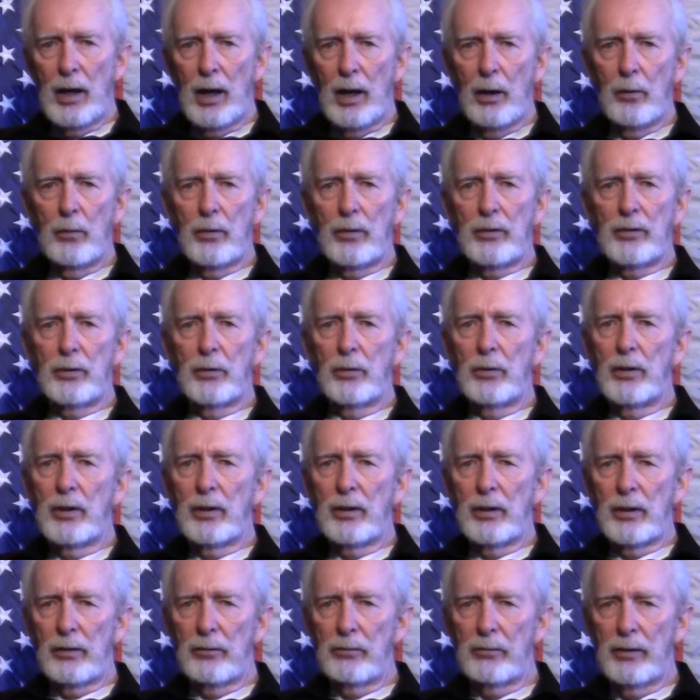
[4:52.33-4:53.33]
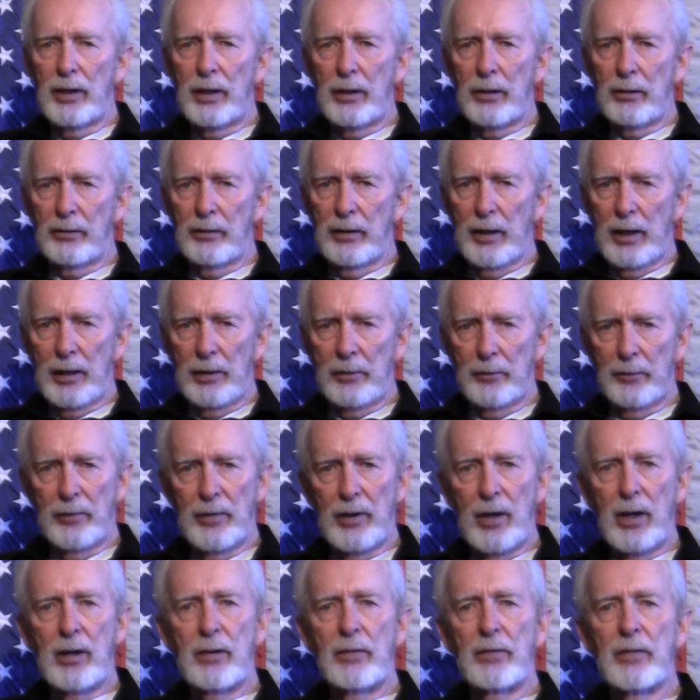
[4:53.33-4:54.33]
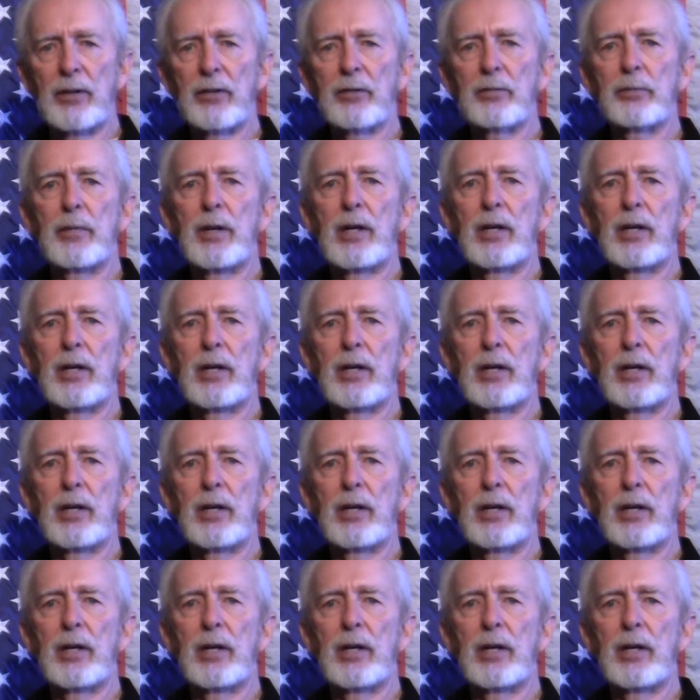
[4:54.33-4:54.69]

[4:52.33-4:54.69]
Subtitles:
I want to reiterate, none of this